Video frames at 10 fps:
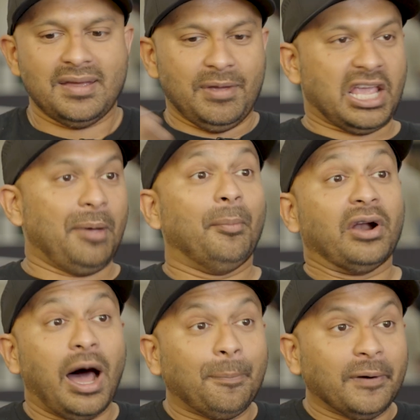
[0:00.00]
became a
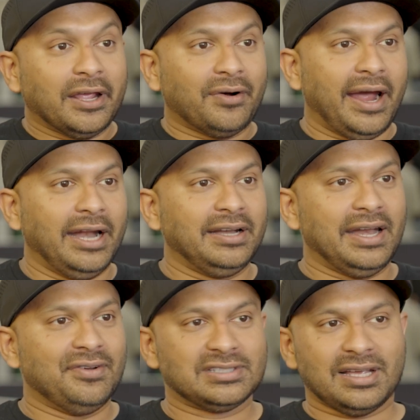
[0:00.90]
monopoly, right? Huh.
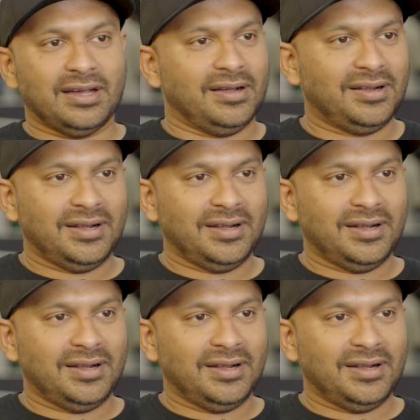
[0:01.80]
It was the